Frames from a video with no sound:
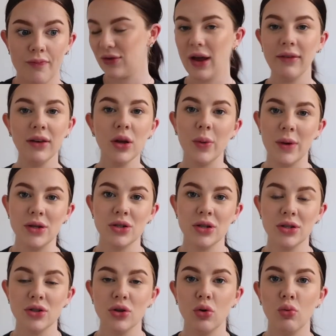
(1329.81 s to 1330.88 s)
If you have any
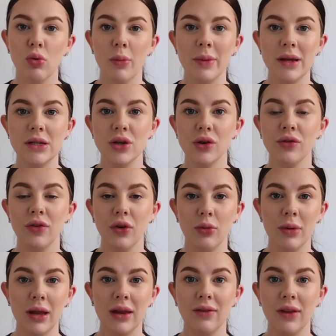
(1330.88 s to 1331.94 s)
questions or want me to
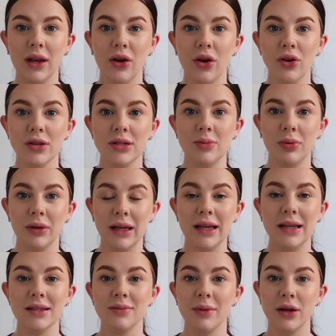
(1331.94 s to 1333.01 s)
film any videos,
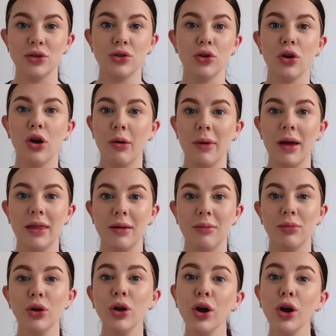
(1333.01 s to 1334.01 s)
please make sure you comment them below.